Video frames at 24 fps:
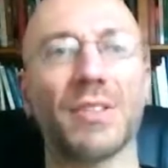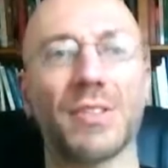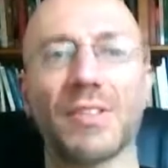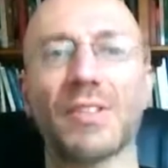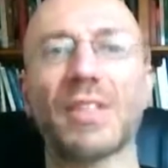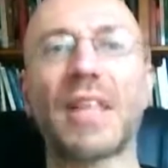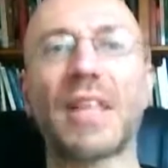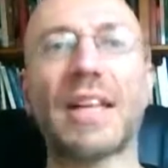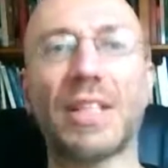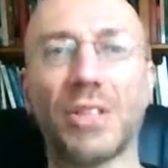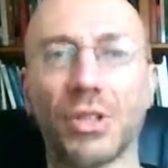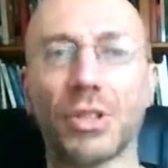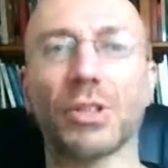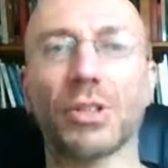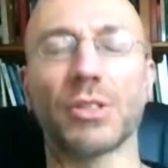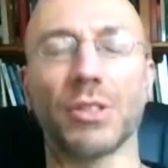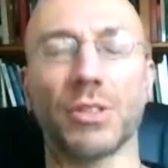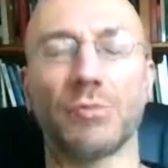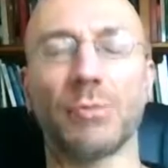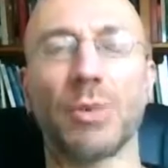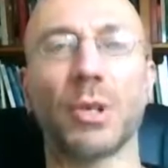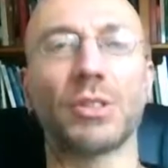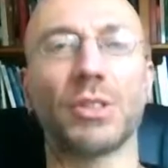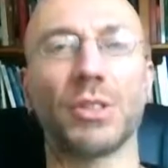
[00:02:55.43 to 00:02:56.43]
dangers
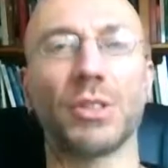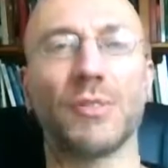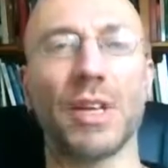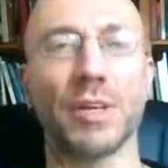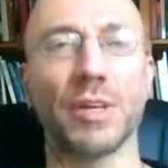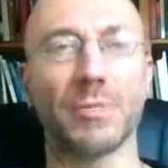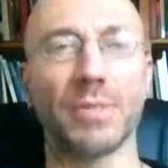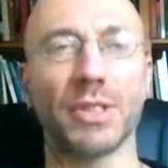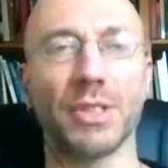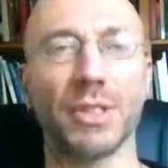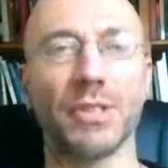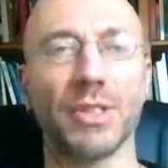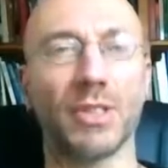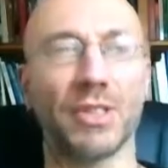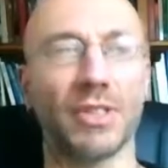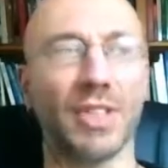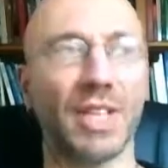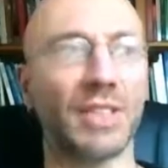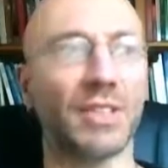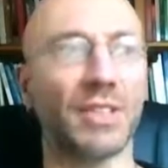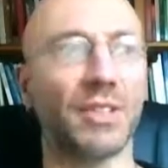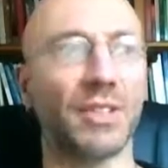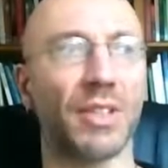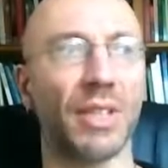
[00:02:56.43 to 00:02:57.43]
of post-development, in the
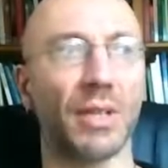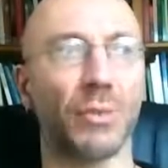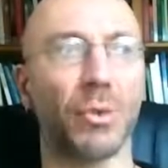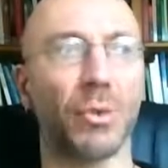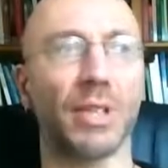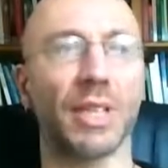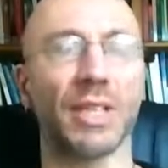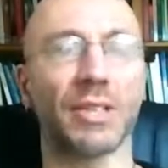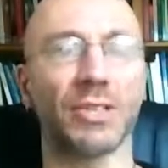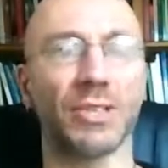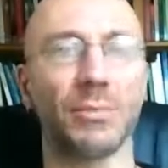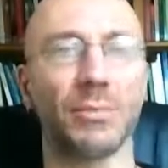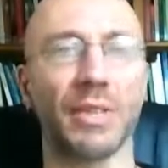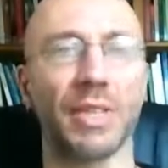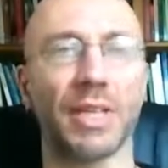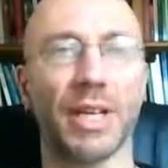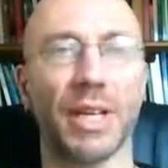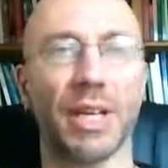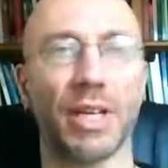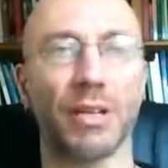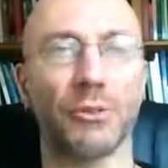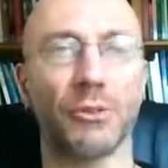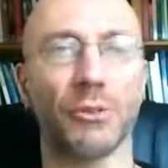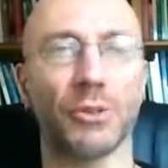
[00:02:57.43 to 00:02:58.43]
sense that one has to be
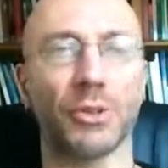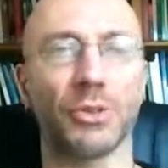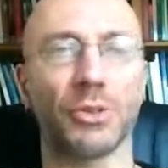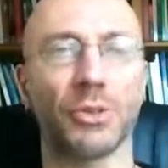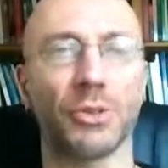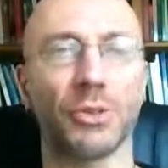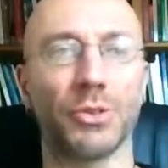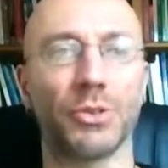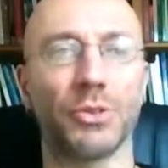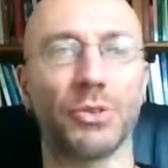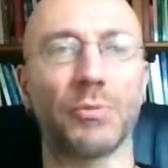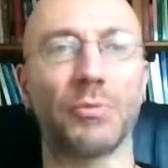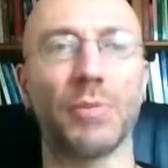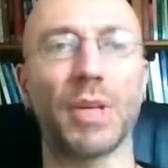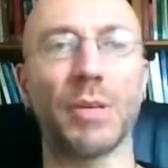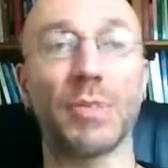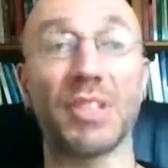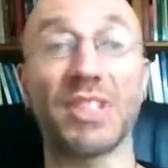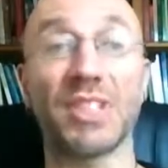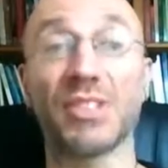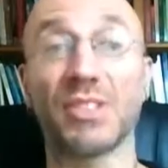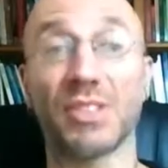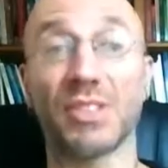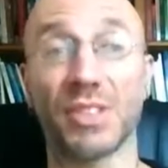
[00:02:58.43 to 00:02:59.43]
careful to
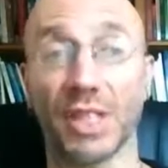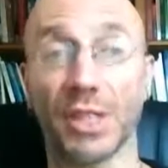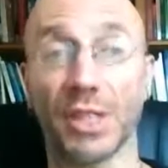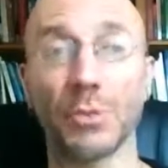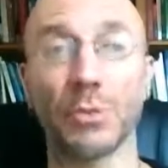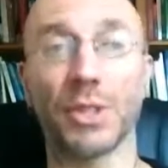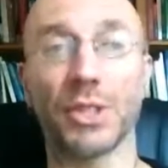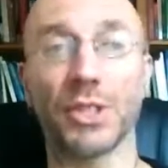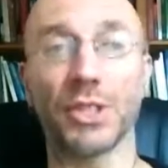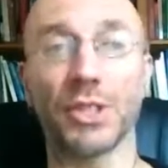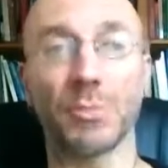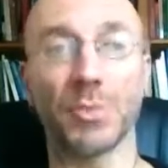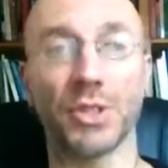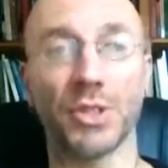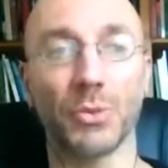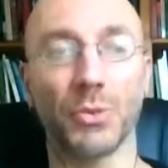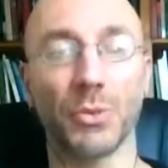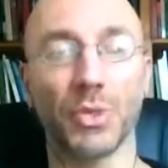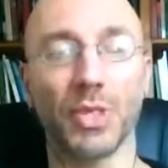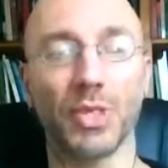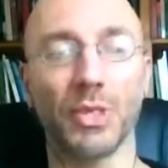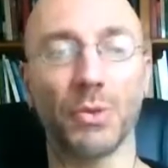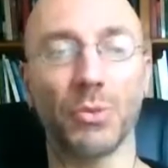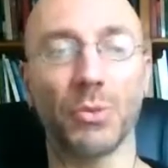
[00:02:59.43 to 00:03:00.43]
maybe distinguish
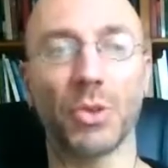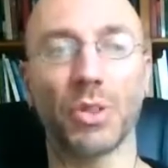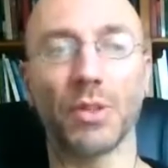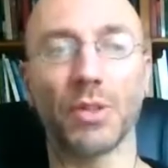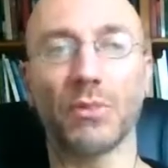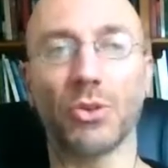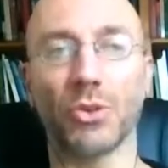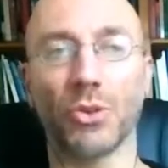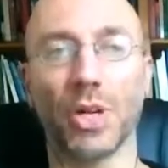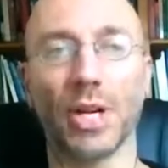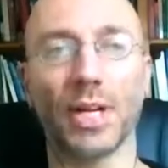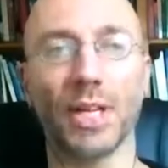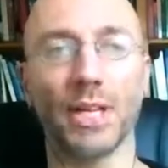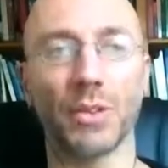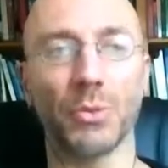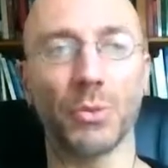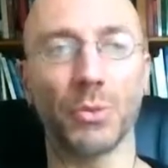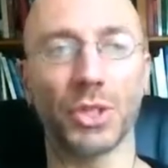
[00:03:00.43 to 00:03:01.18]
between one variant